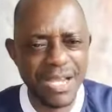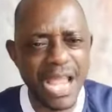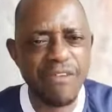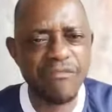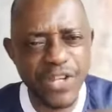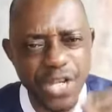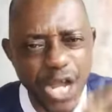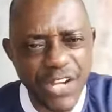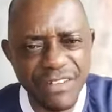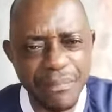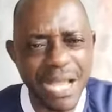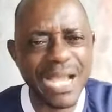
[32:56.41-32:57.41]
Let federal
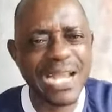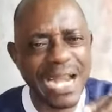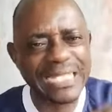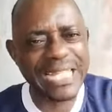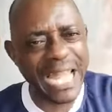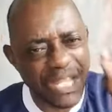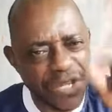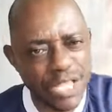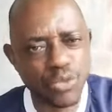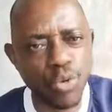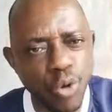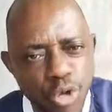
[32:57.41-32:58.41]
government grant
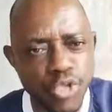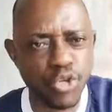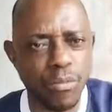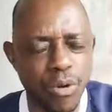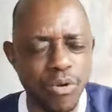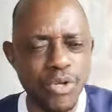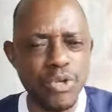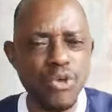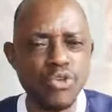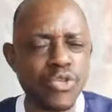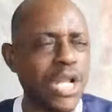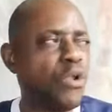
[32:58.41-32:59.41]
license to Oshomo
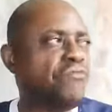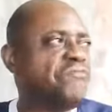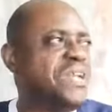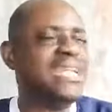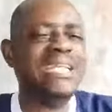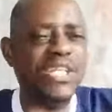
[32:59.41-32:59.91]
so that they will